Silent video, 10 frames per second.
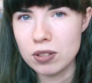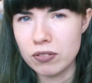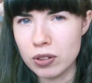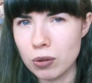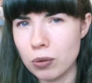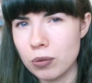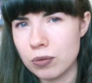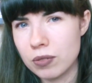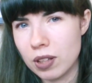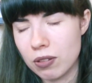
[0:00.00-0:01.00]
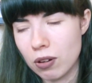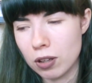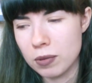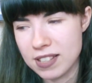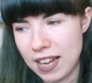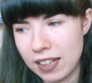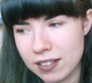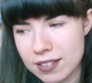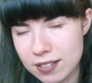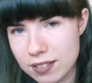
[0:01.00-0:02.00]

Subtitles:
even though they thought it was X.